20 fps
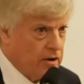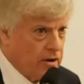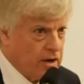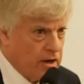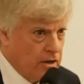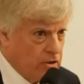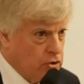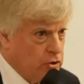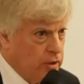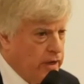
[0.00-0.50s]

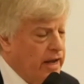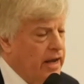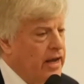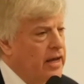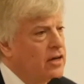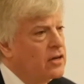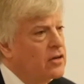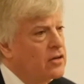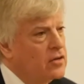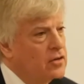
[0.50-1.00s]
country
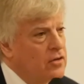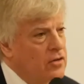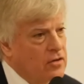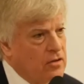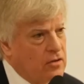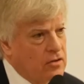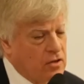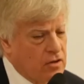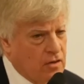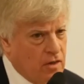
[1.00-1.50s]
and
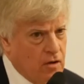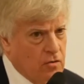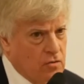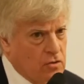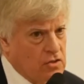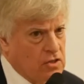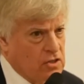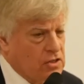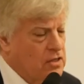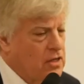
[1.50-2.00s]
to
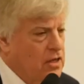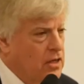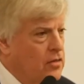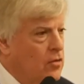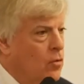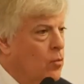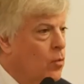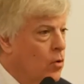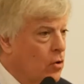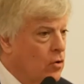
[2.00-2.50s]
those in the
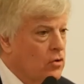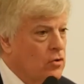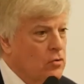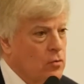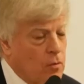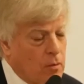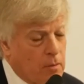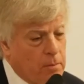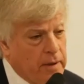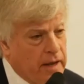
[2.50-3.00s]
world who
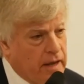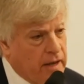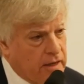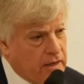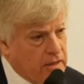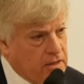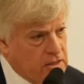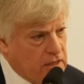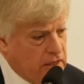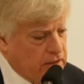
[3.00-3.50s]
were paying
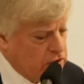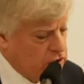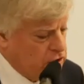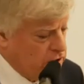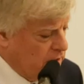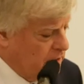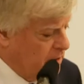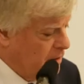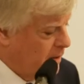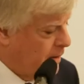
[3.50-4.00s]
attention.